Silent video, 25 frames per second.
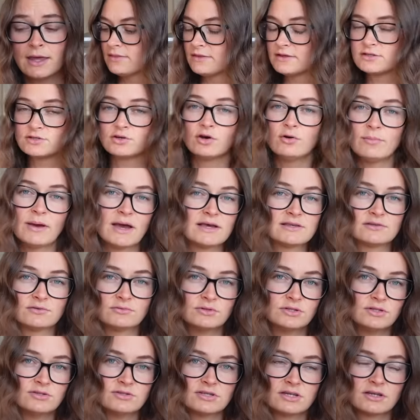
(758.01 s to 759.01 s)
There's no
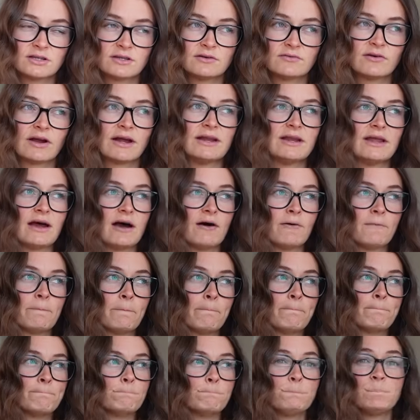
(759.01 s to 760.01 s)
basil in New Zealand right now
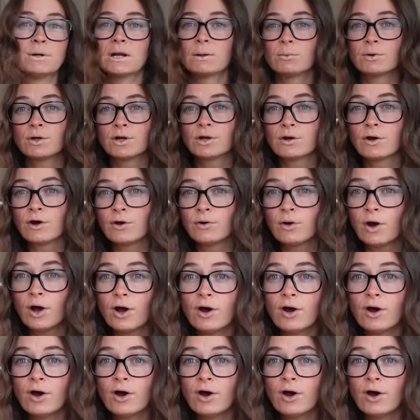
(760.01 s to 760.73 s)
but I'm gonna go,